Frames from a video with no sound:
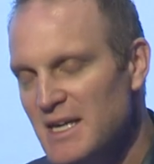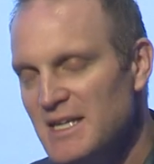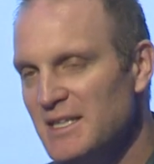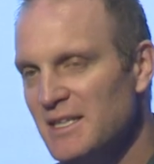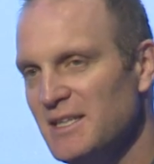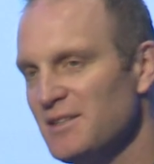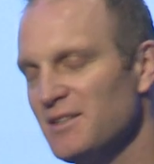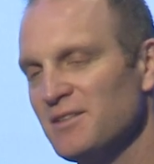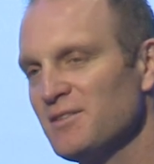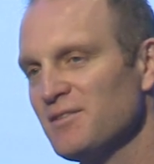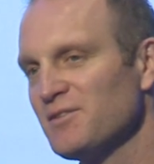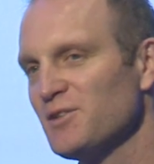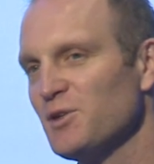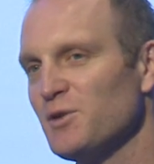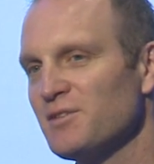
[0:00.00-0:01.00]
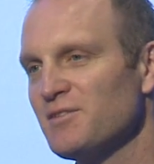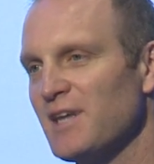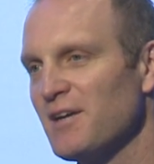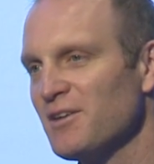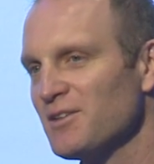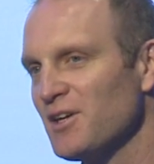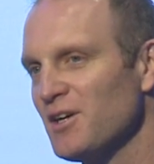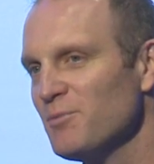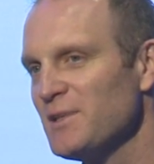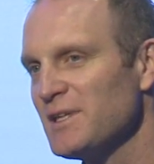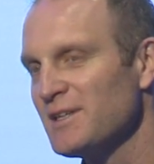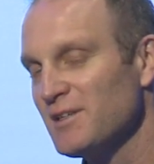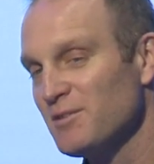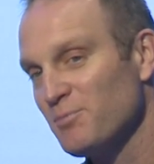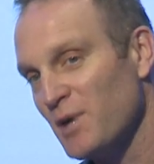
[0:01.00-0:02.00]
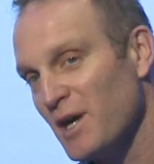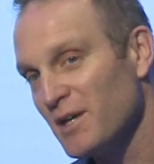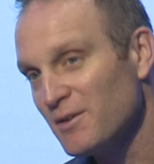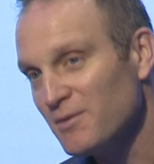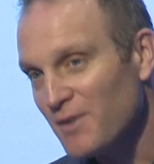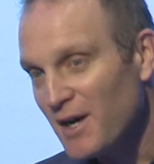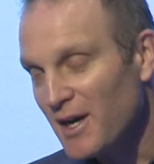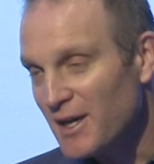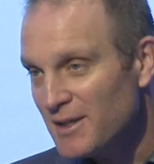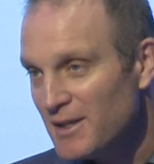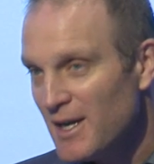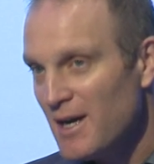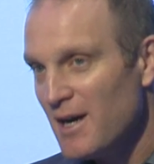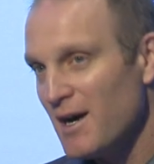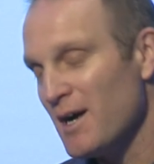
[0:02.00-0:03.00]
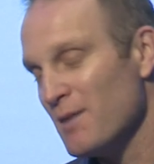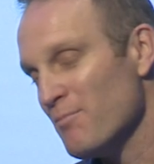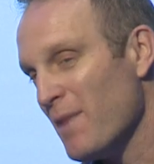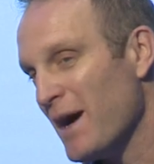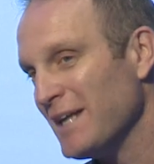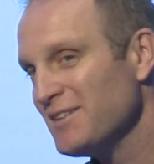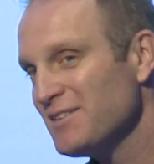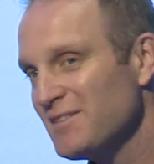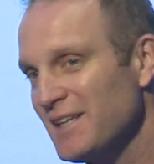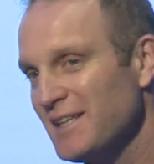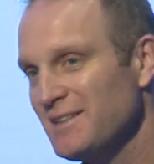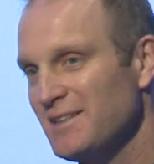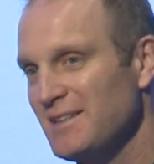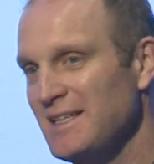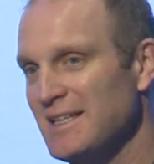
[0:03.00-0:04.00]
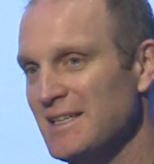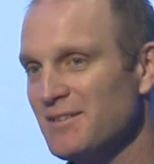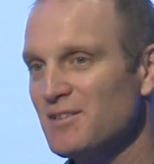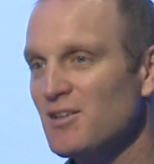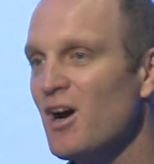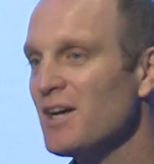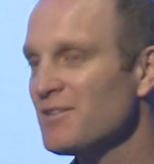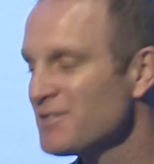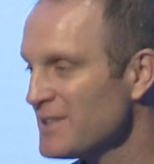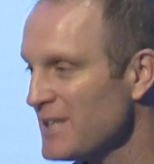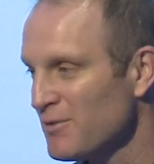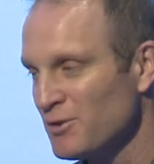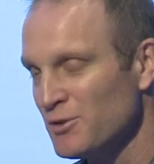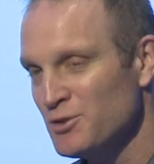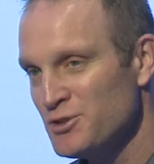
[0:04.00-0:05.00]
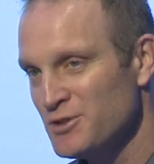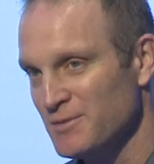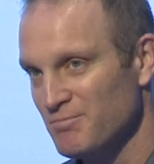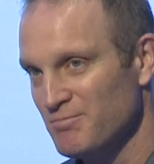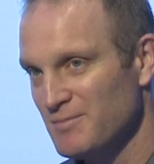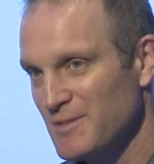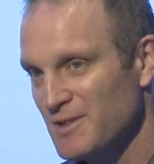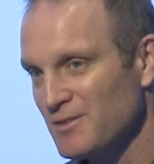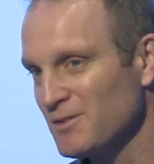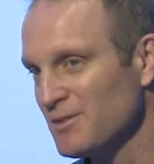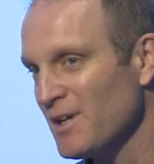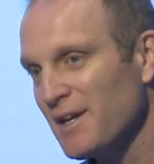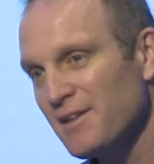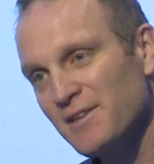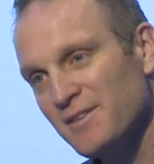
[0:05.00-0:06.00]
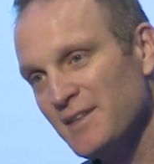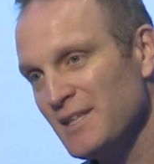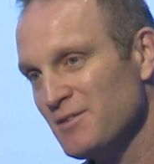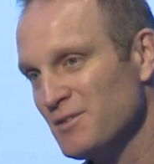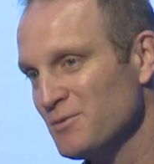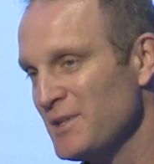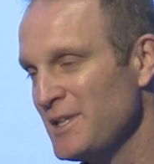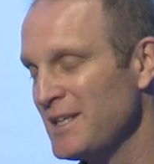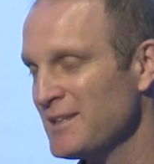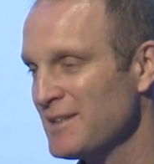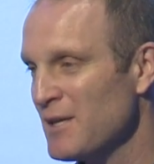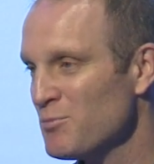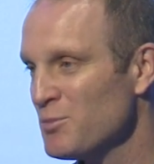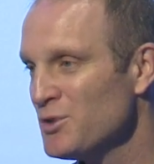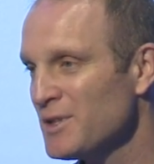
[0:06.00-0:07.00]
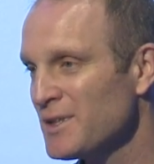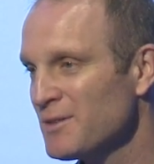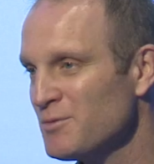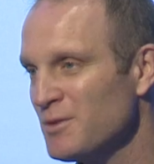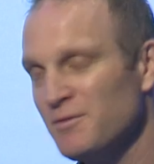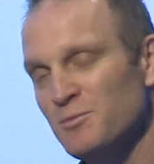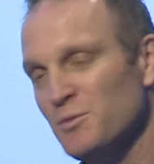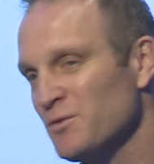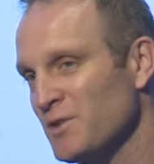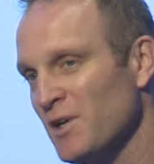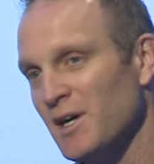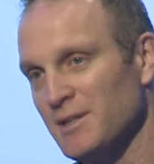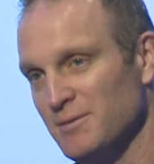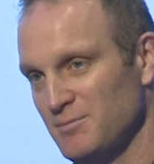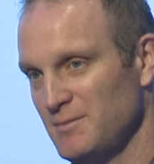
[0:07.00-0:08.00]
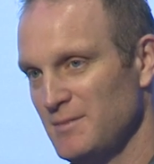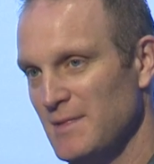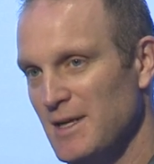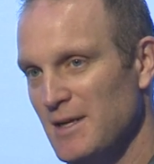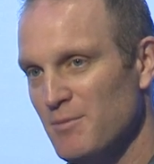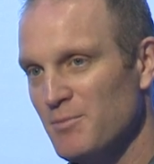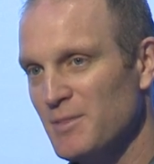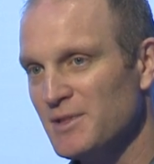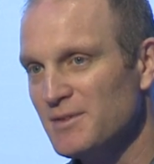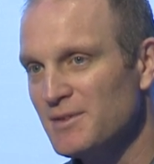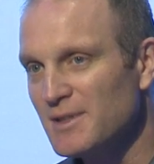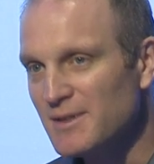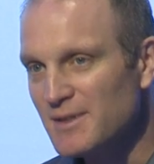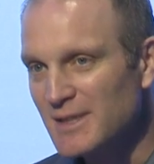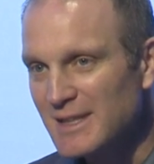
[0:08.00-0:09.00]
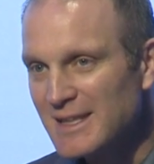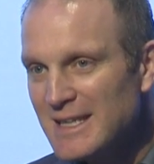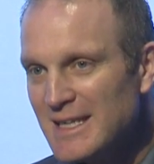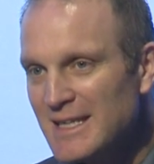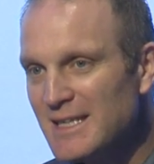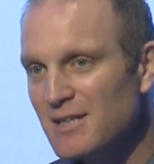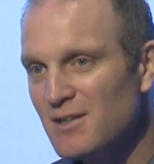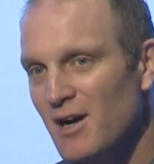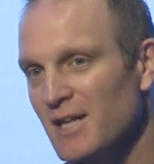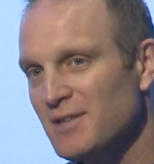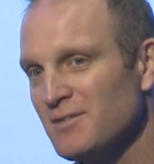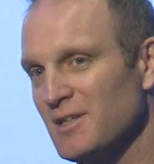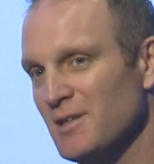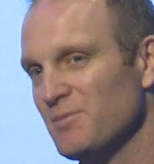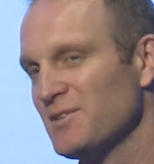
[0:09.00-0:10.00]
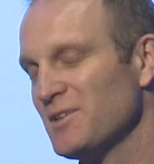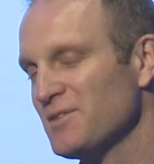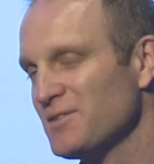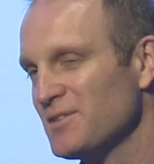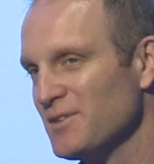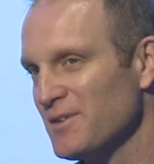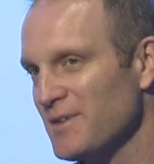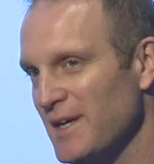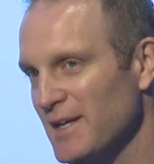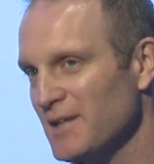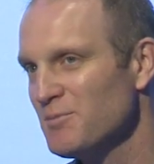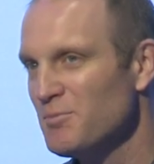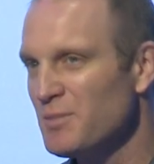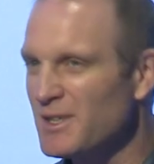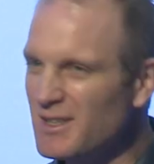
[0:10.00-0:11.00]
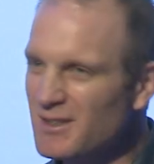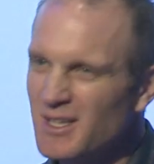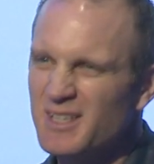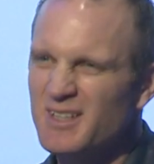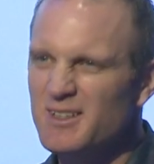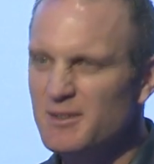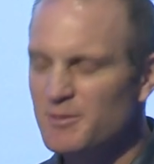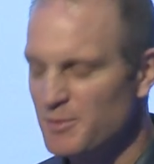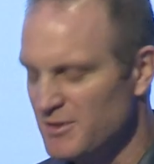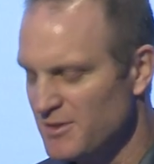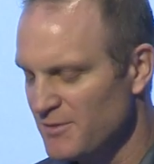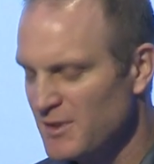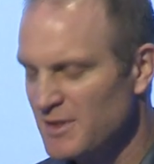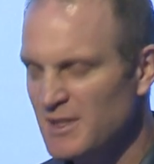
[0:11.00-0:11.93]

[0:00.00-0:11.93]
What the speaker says: it doesn't slow us down at all, because part of our mindset is constant evolution. So a lot of the things you're reading in that book, we've moved on. But the key concepts are still there, but a lot of the specific